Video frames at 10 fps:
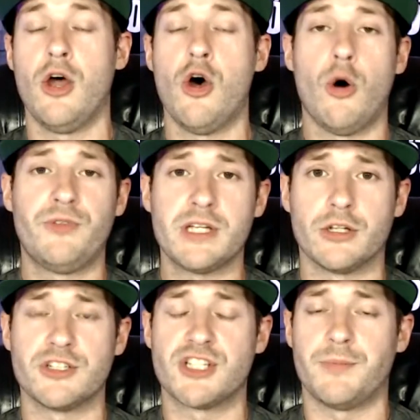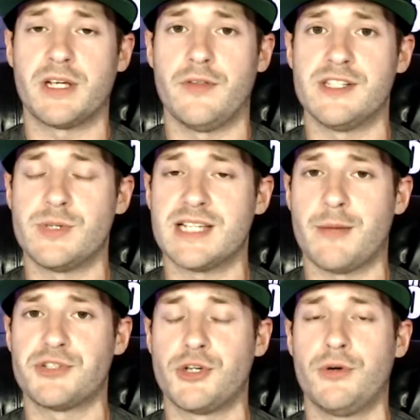Hopefully you learned something on this week's
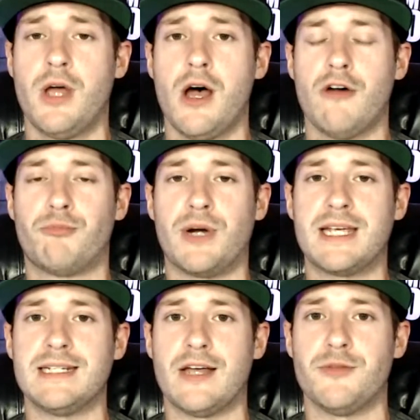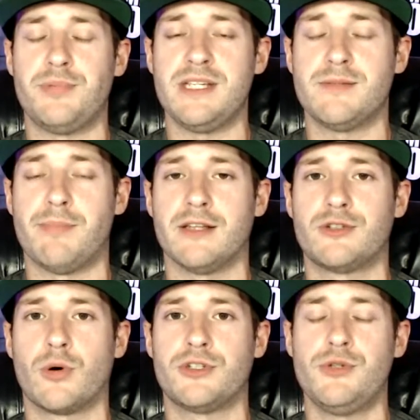episode of Breaking Down the Bees,
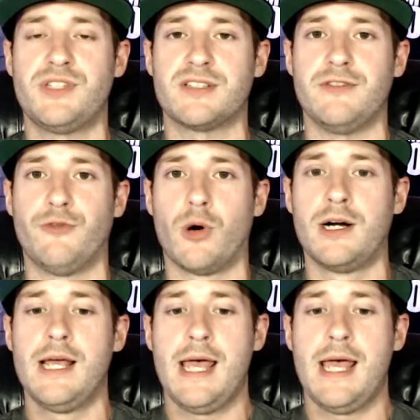Bellator 264.